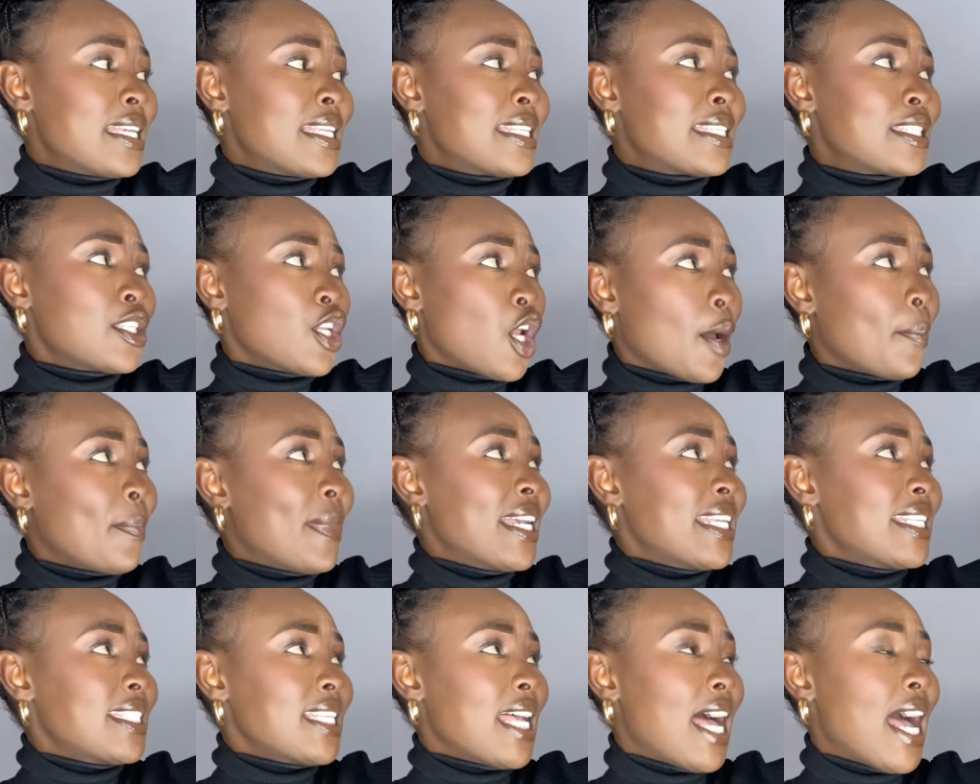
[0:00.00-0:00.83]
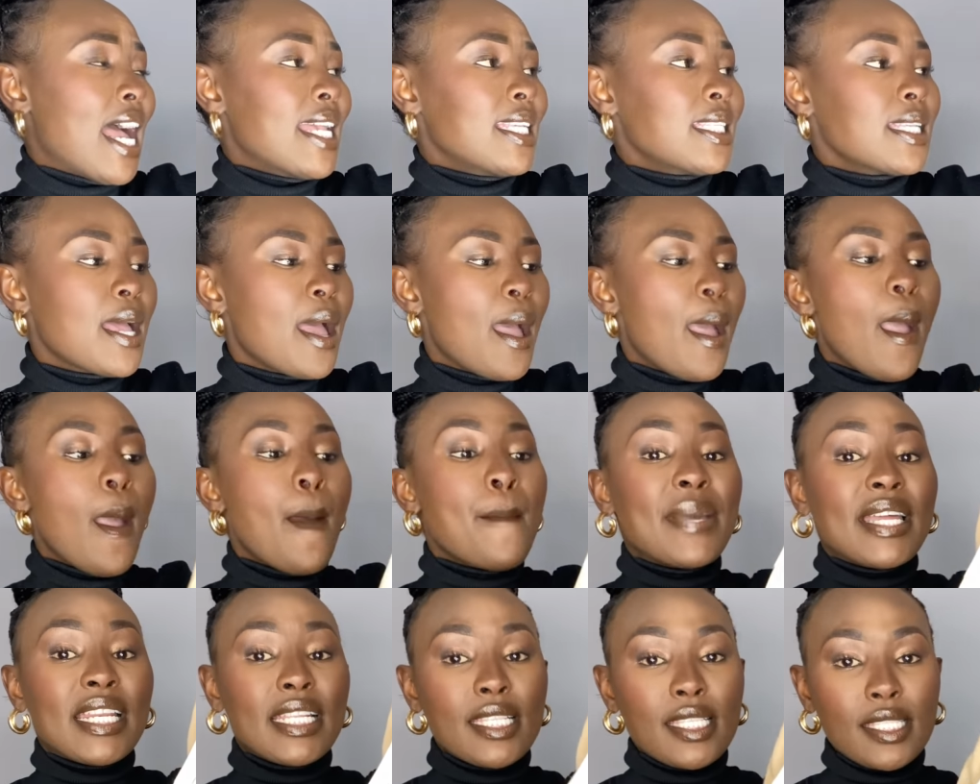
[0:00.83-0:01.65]
it's not my size
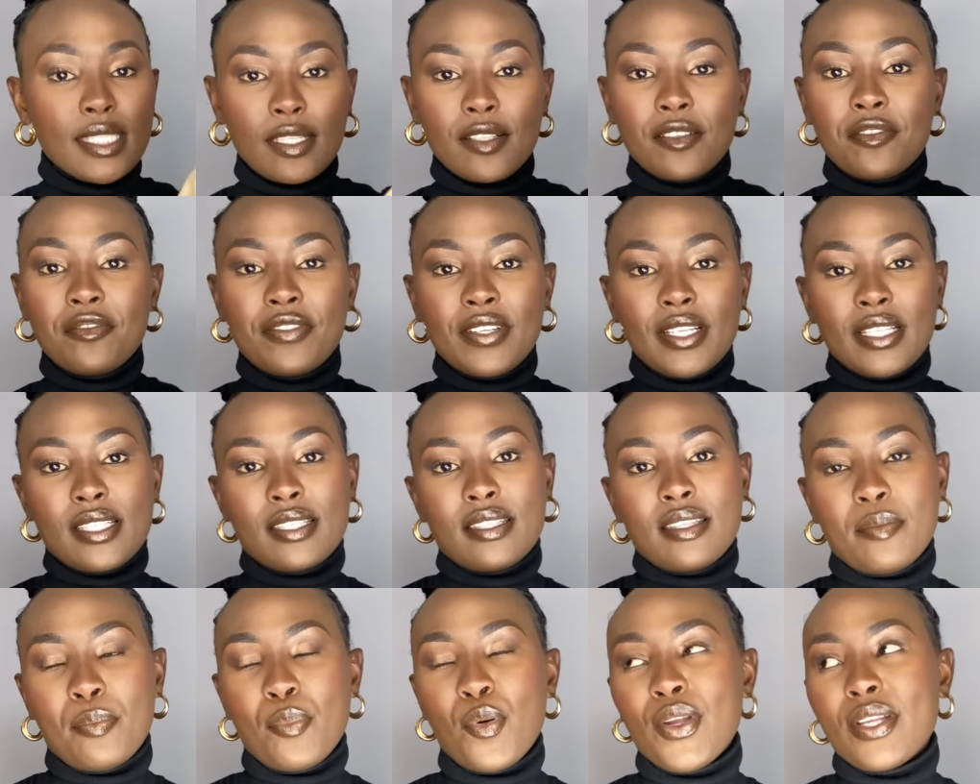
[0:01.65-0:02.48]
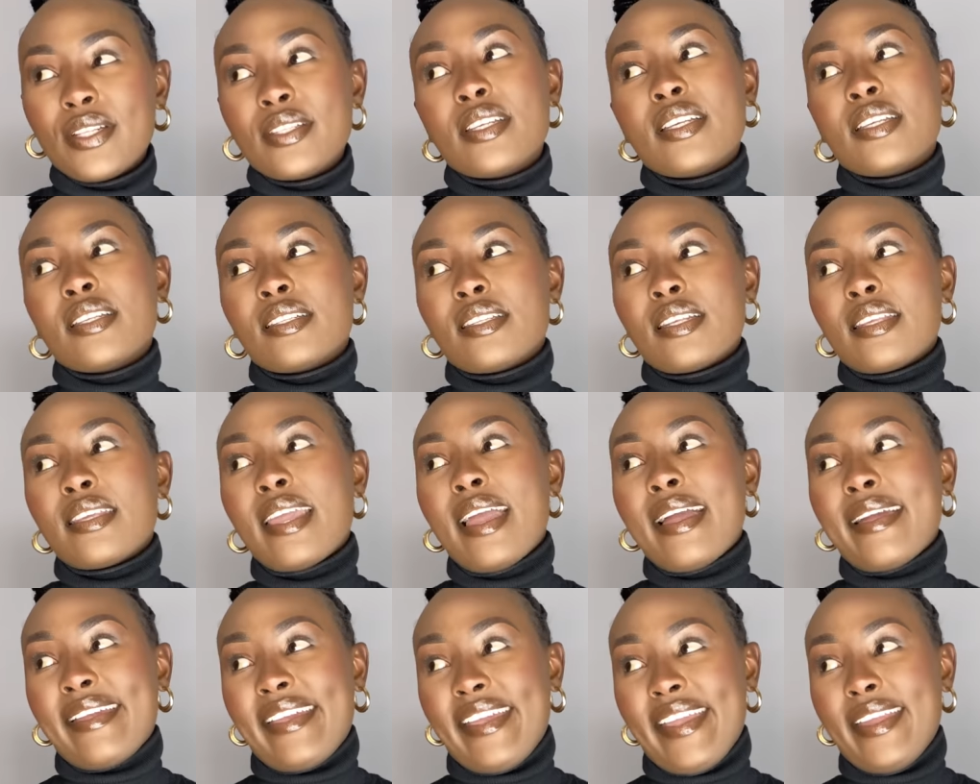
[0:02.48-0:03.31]
but it still fits the point is
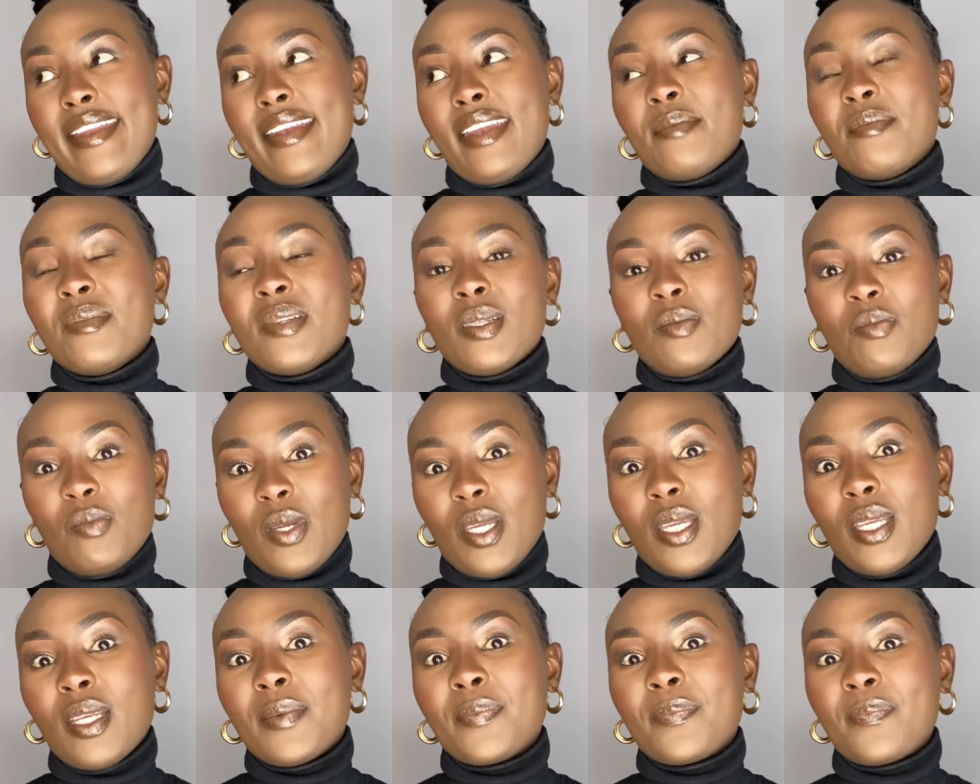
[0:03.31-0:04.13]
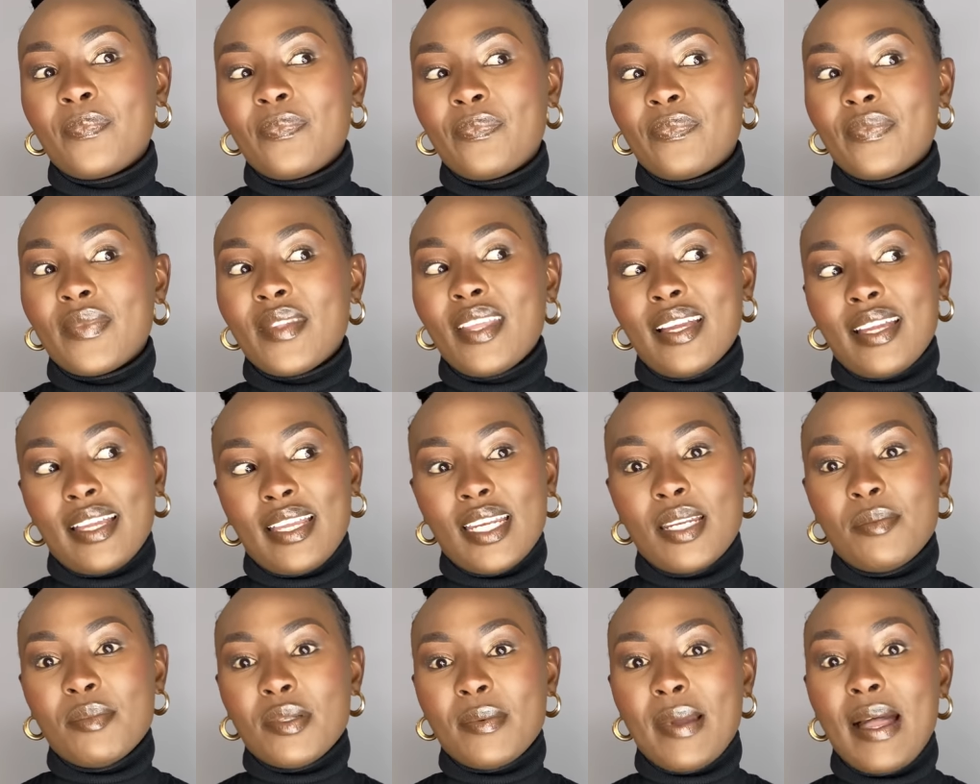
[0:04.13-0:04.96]
young and nimble
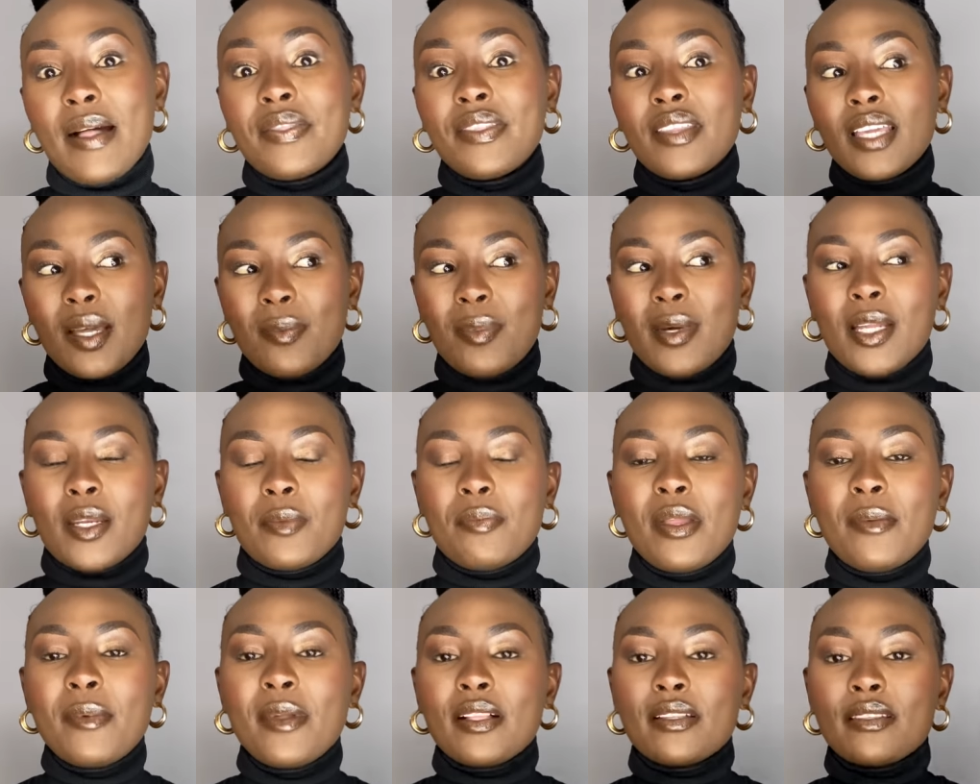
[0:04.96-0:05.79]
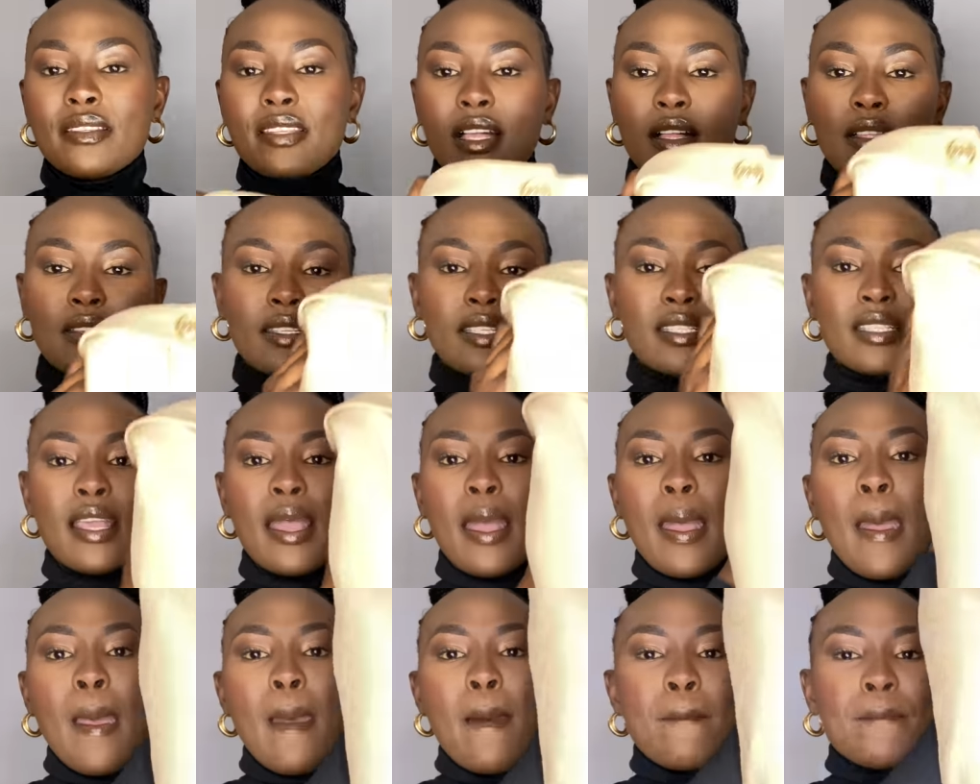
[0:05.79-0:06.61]
i I'll think about it. Maybe I'll sell these.
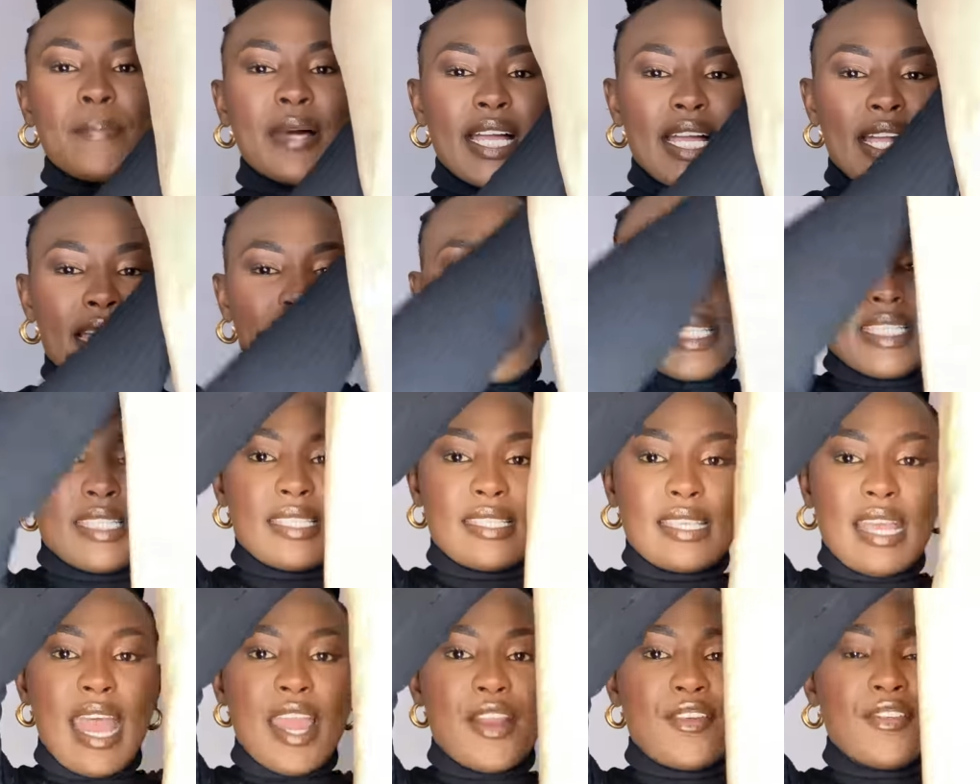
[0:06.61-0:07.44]
But I